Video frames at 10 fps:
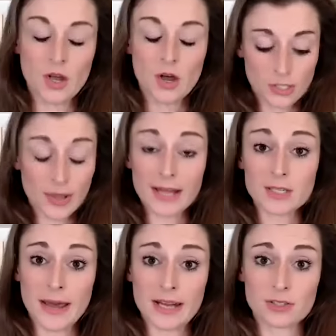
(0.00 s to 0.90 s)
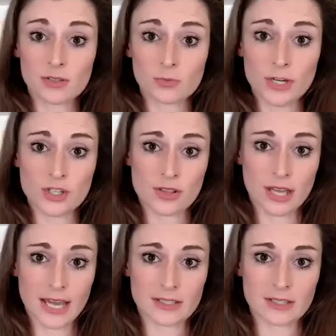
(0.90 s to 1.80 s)
So that depends on which of the
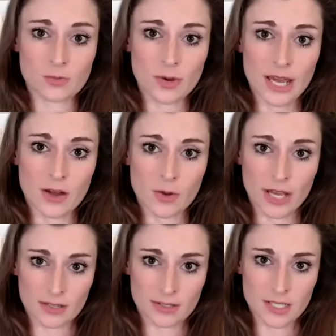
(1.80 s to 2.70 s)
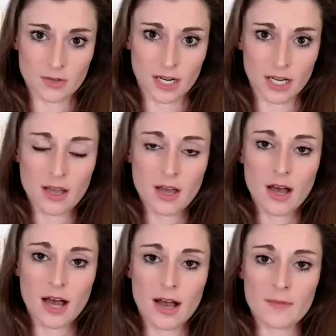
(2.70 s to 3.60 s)
cases we're considering.
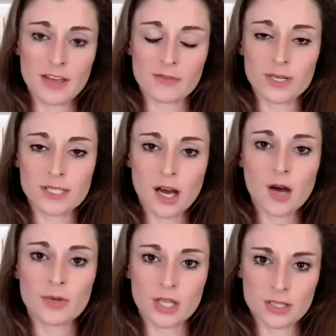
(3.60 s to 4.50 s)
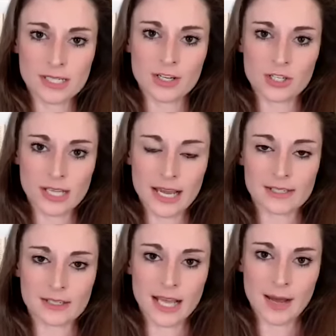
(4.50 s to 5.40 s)
If we start with the contentious
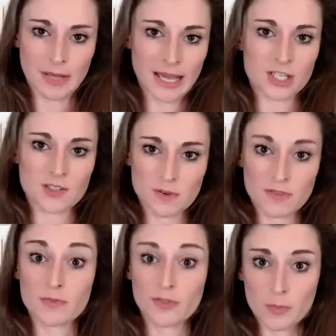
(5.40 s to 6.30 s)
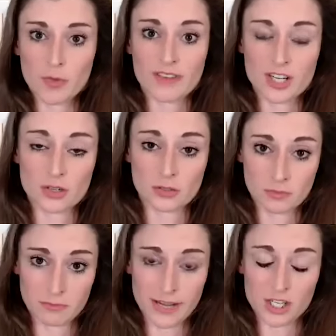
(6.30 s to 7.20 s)
case and the application for
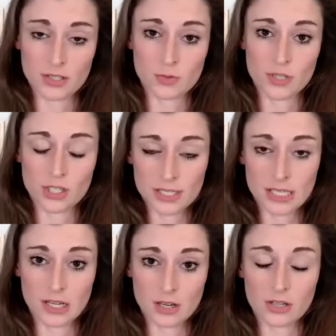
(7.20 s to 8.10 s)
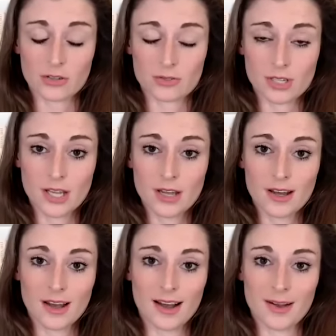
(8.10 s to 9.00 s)
provisional measures, which does include
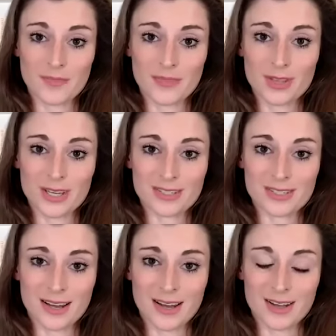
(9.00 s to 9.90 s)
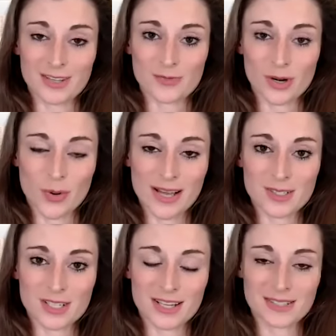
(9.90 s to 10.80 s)
this
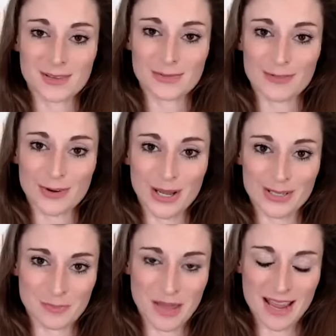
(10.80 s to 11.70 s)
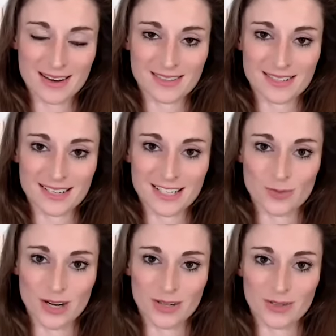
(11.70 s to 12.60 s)
request that South Africa has made that
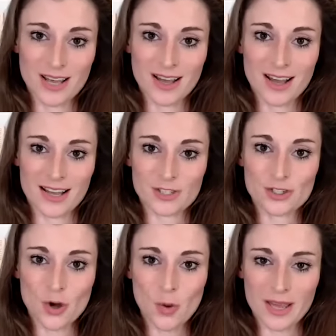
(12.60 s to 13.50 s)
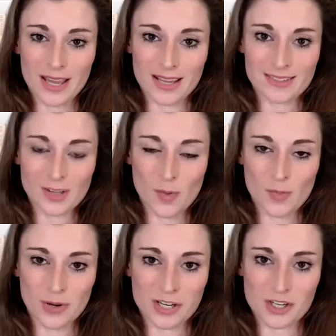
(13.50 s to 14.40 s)
Israel stop its
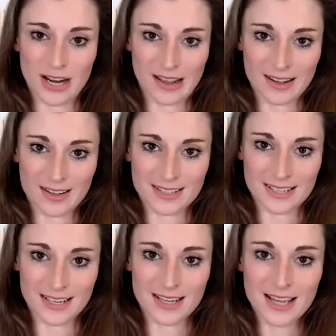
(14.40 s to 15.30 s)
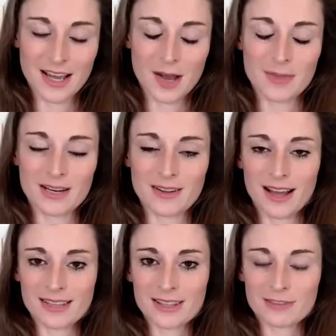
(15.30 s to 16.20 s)
operation in Gaza. I mean,
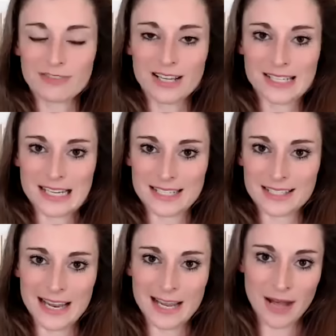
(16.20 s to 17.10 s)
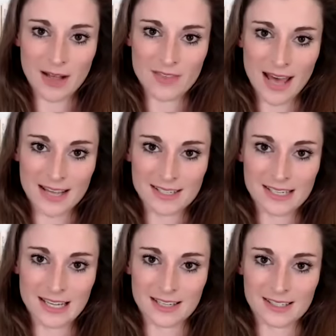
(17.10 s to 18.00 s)
I think the first thing to say about that
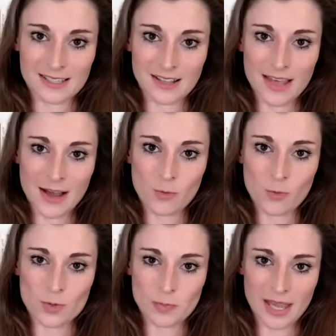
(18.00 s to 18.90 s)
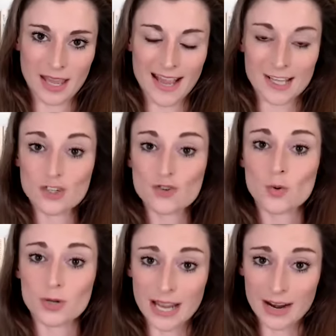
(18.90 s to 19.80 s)
is that would be
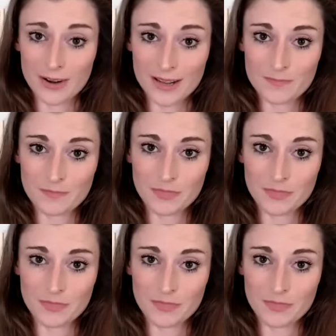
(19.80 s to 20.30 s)
extraordinary.